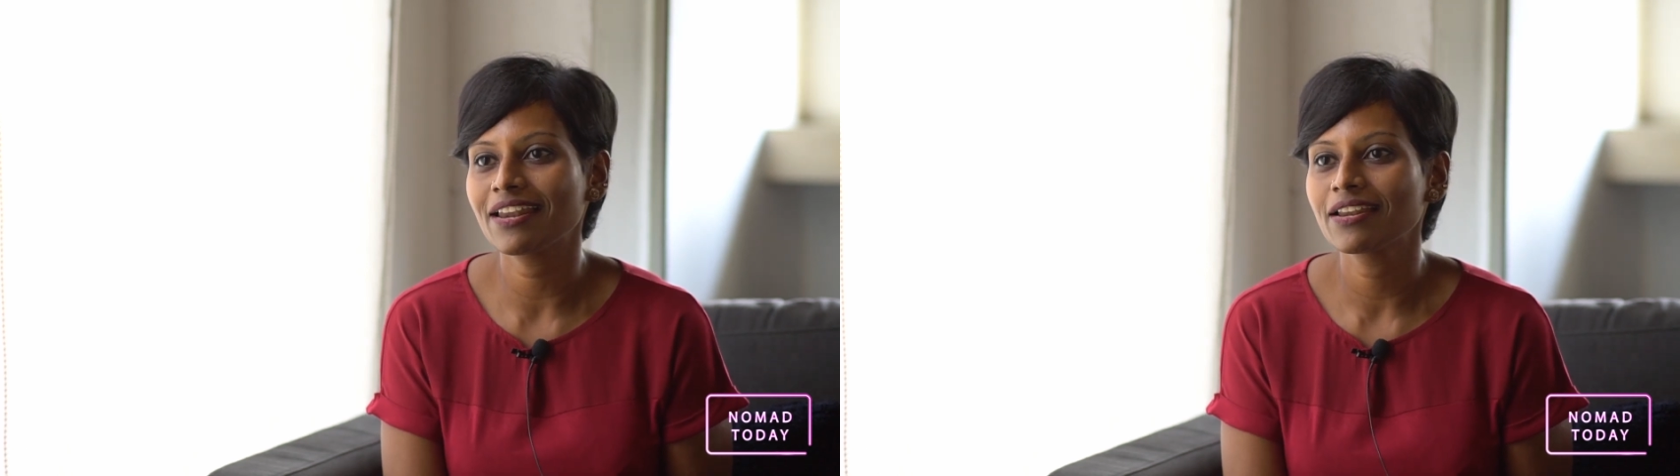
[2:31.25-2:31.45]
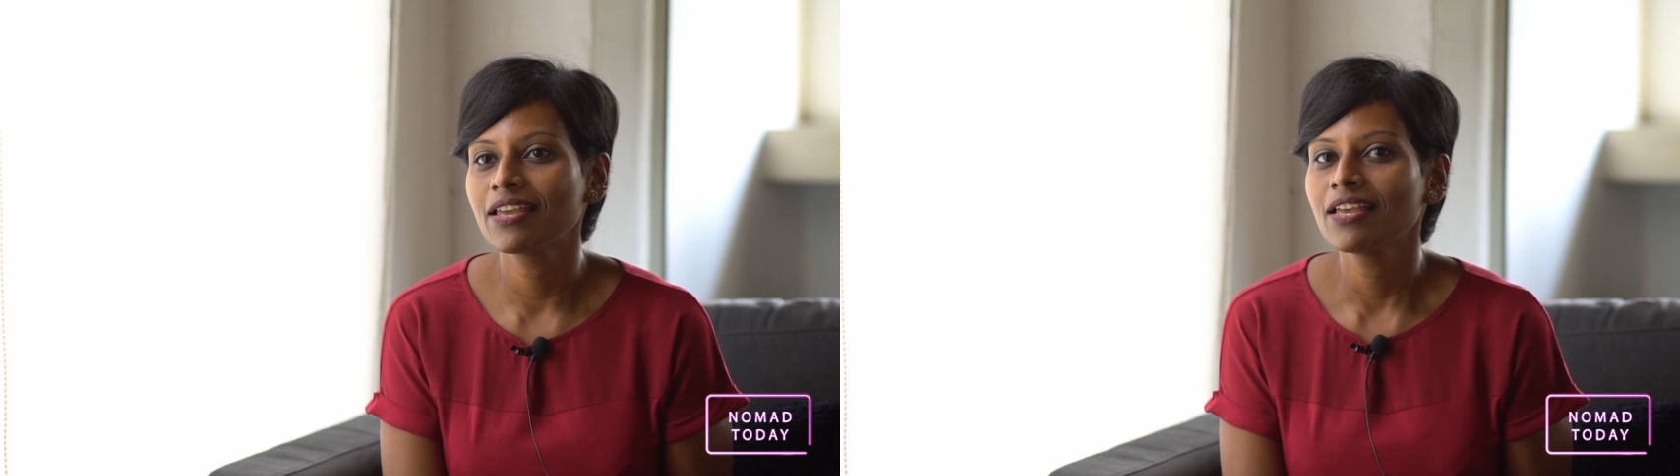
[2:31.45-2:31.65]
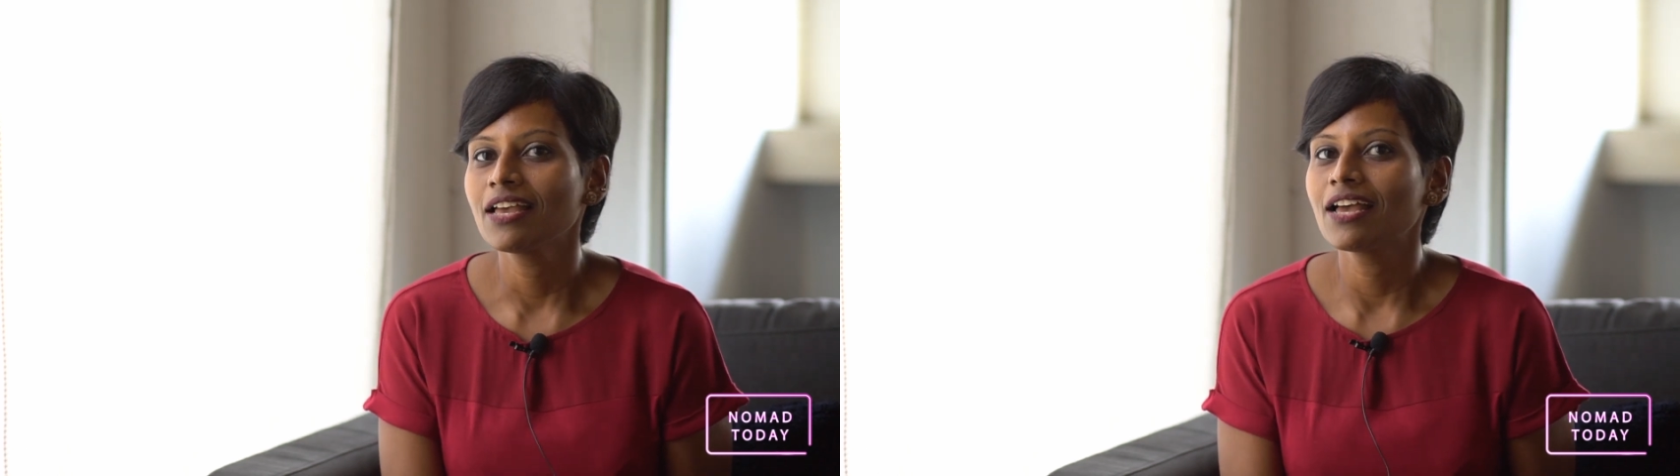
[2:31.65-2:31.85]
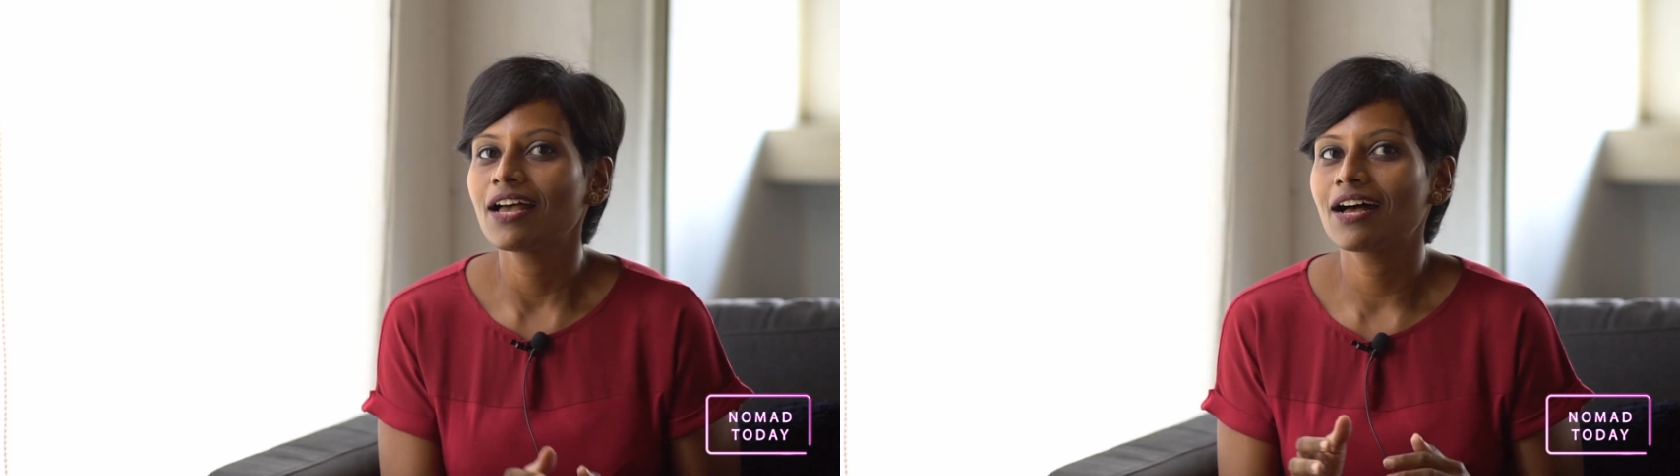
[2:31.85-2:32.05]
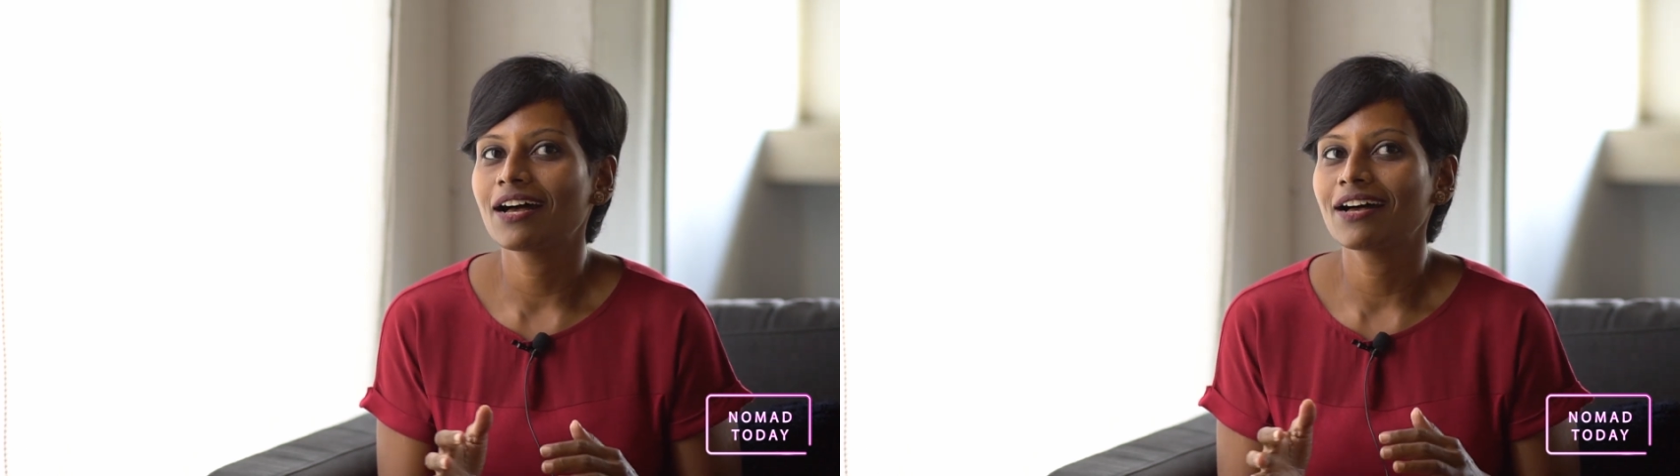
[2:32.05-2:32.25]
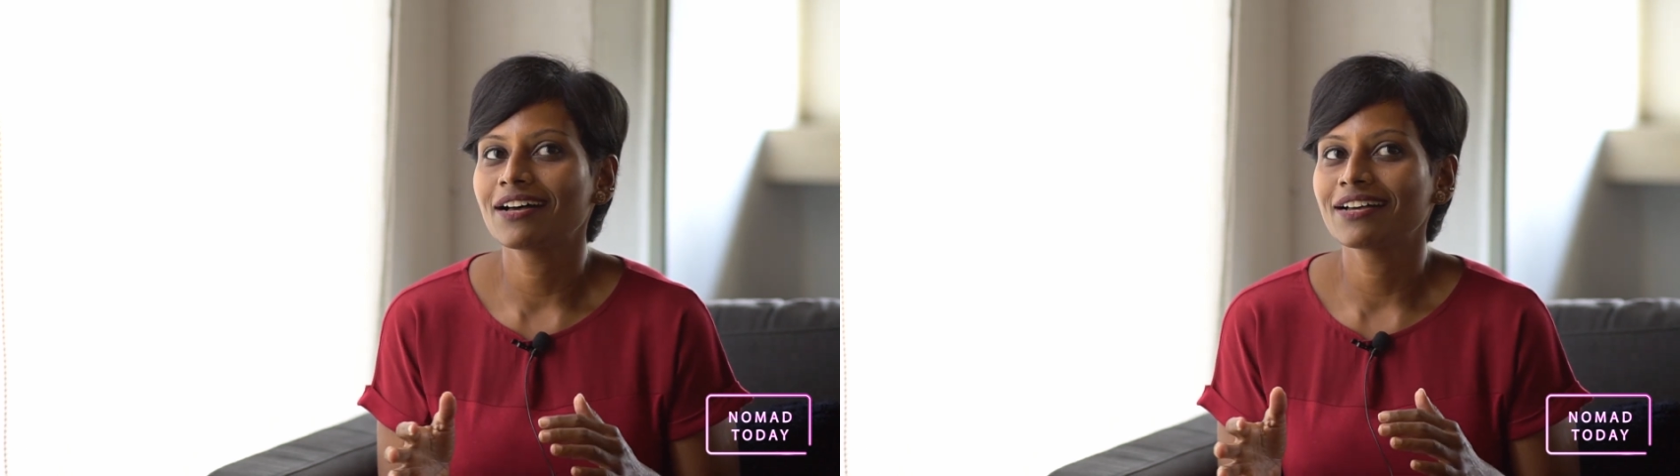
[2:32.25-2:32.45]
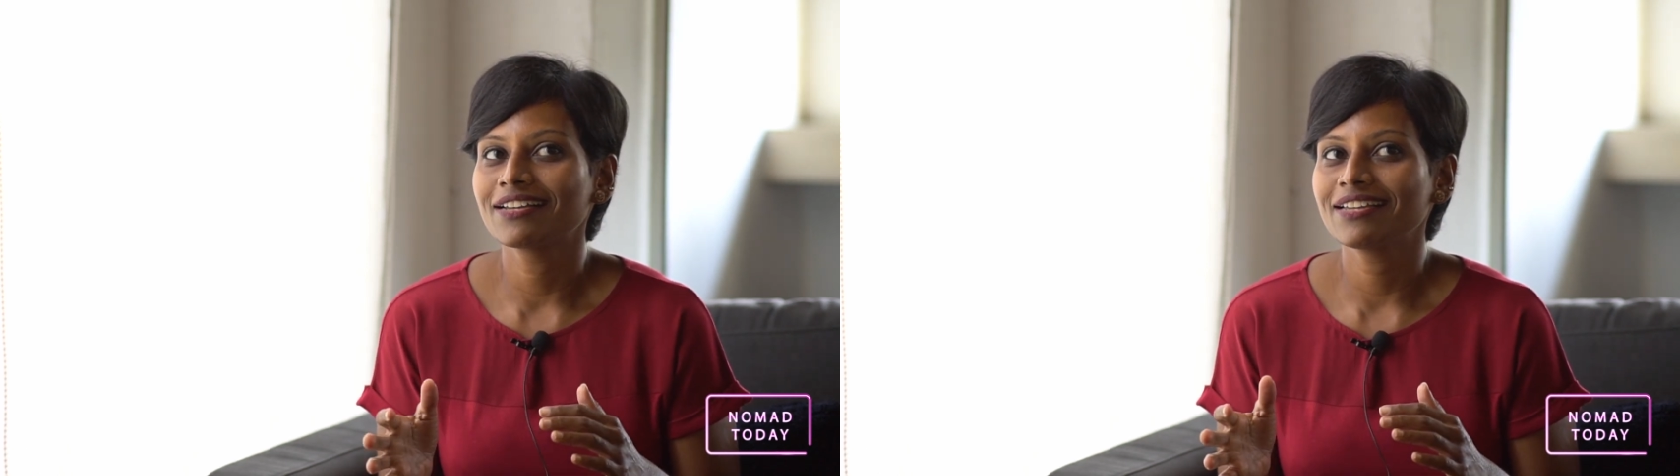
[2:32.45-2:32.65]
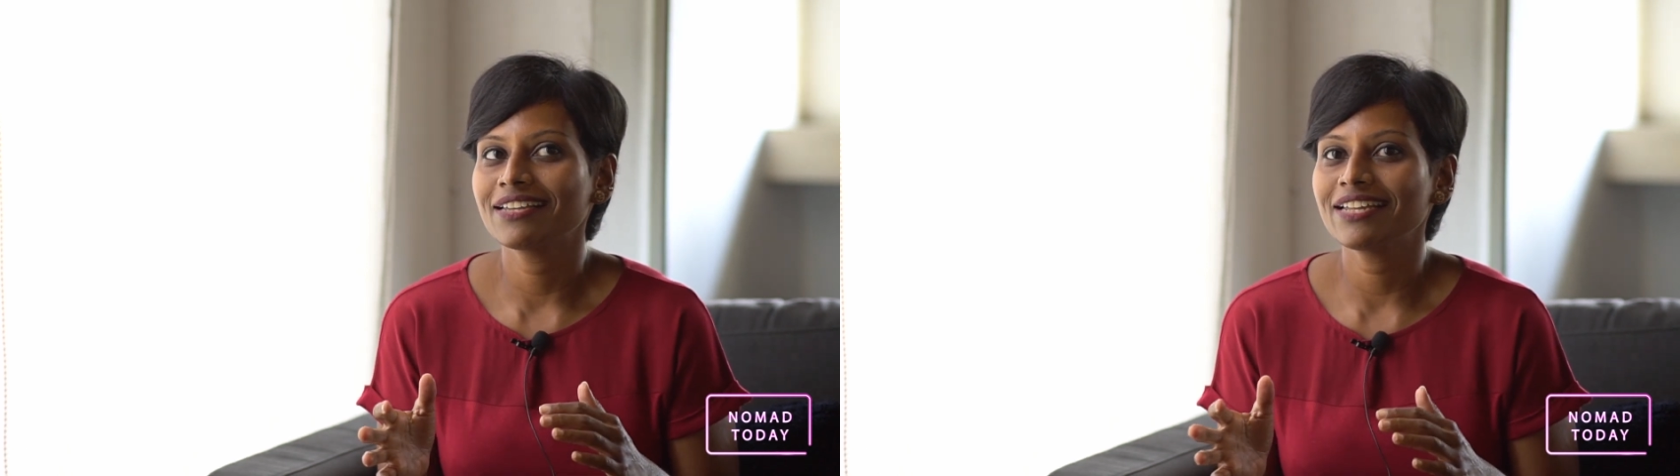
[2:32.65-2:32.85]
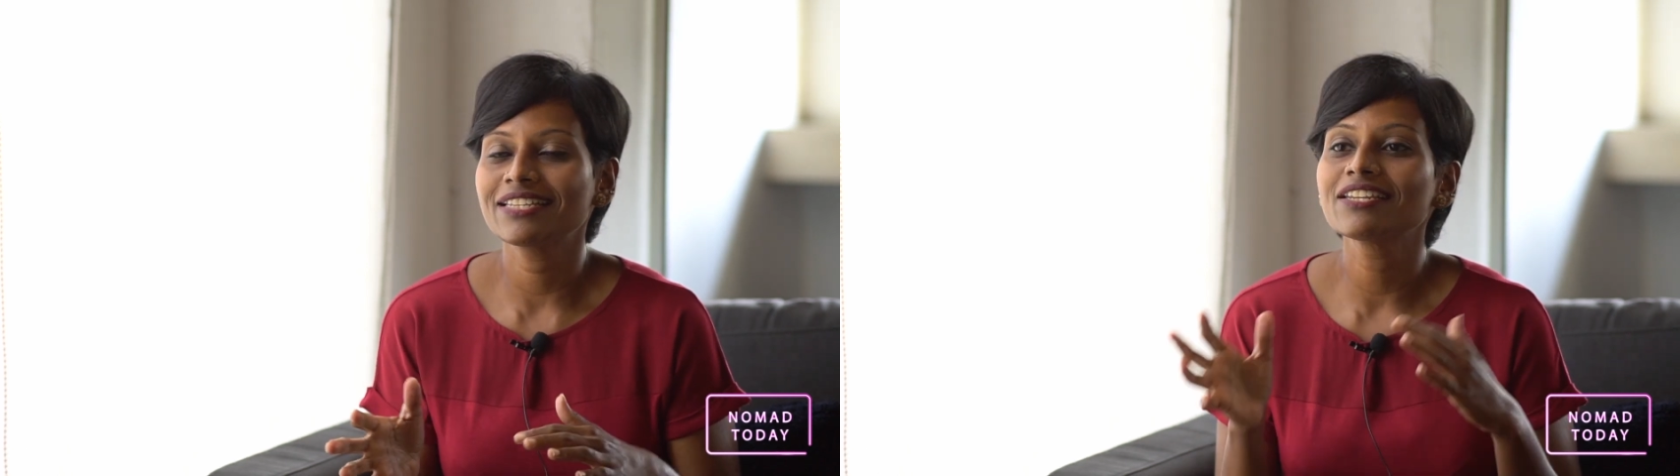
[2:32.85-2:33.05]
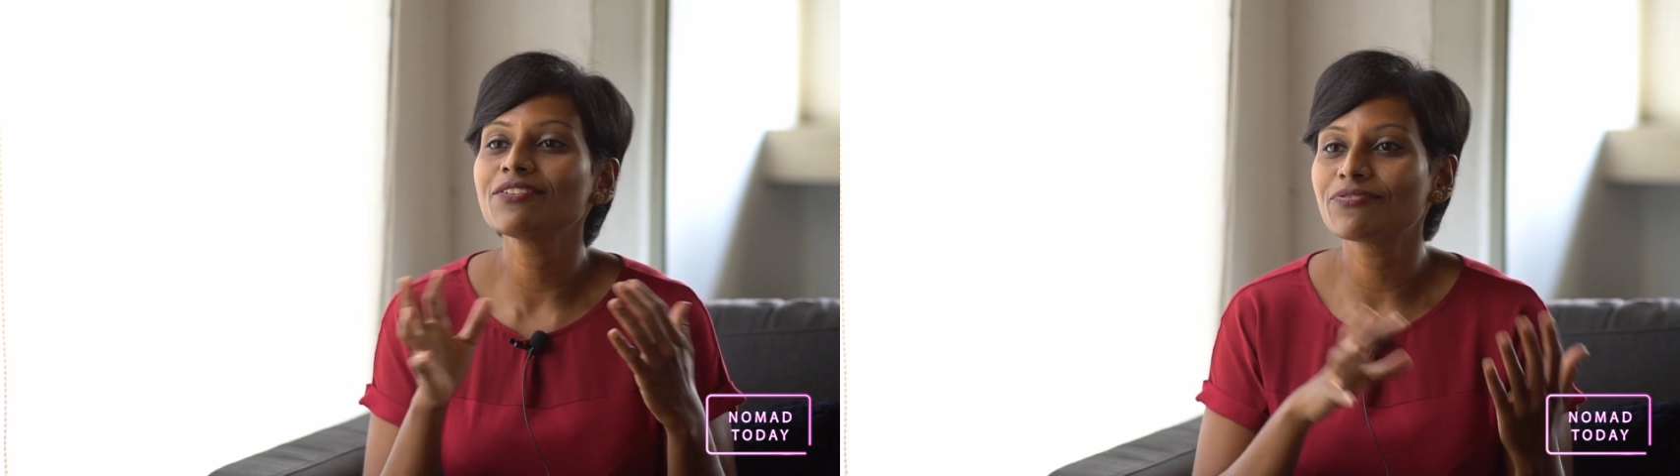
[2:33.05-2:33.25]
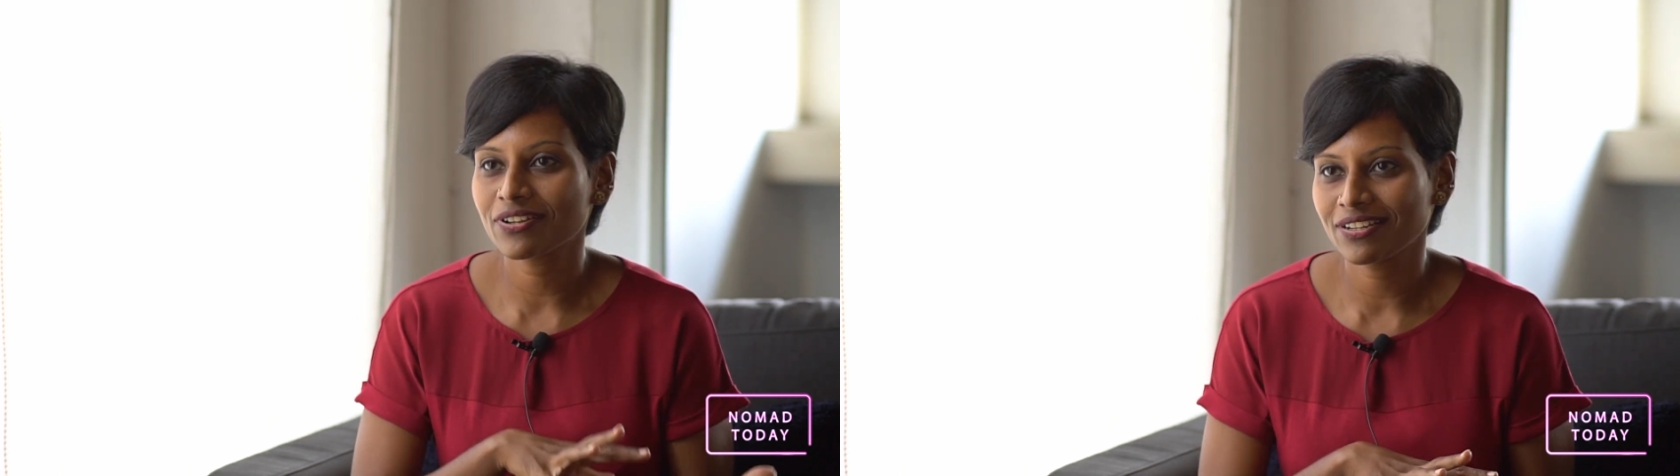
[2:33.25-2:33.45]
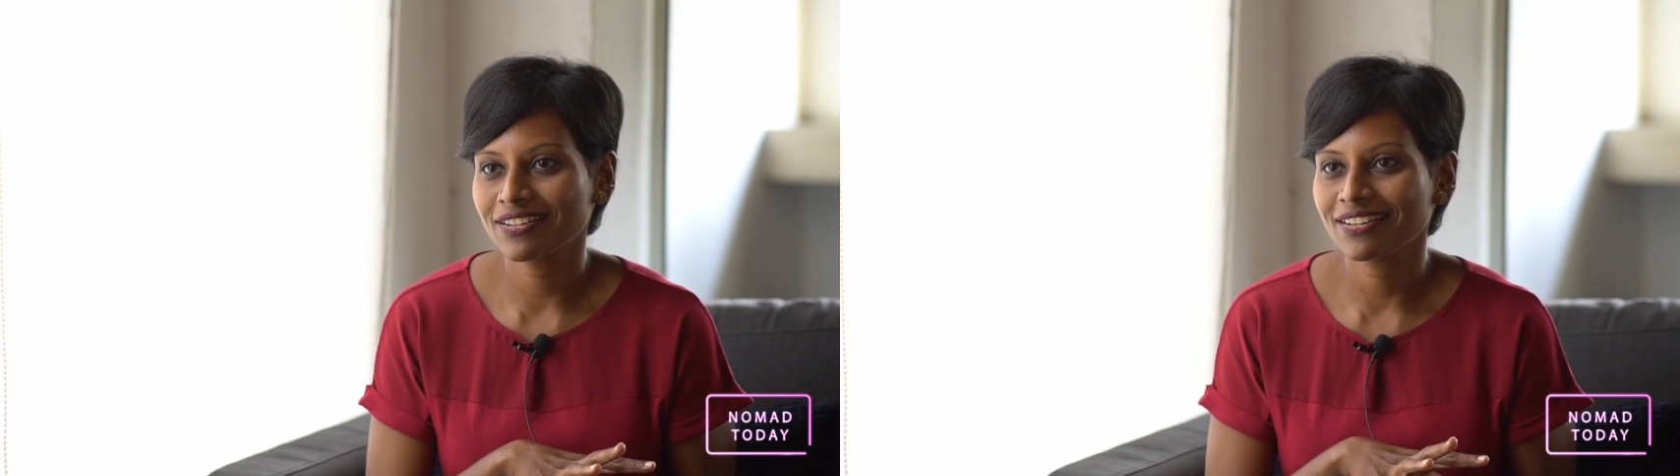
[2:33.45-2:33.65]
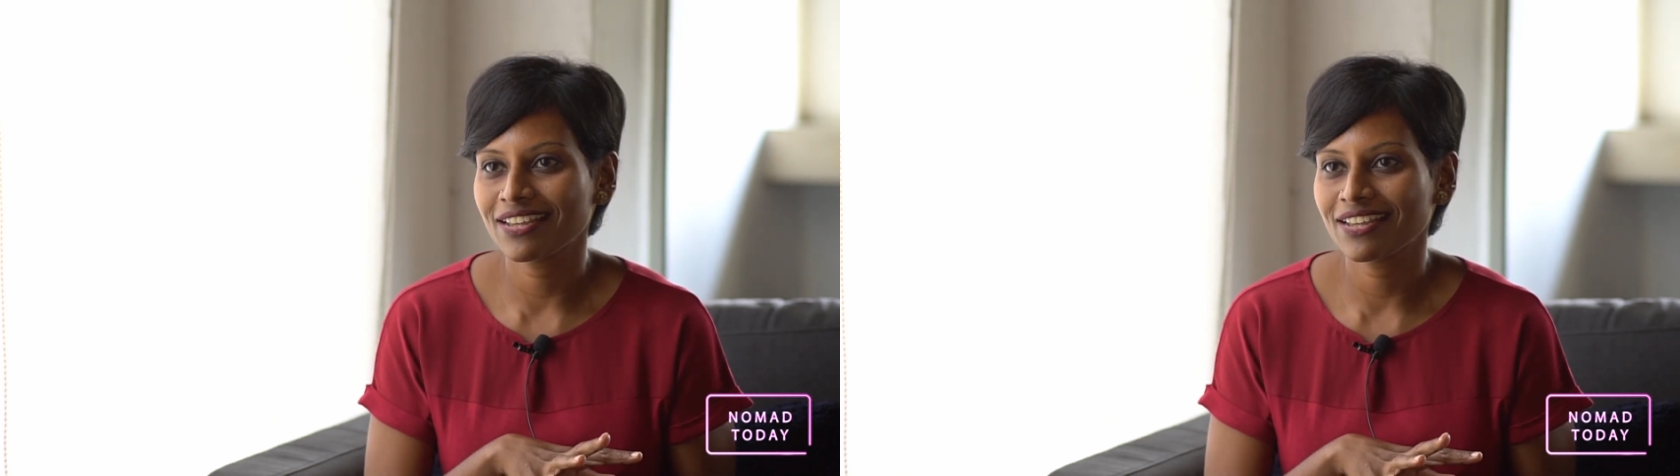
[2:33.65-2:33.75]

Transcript: that it's a different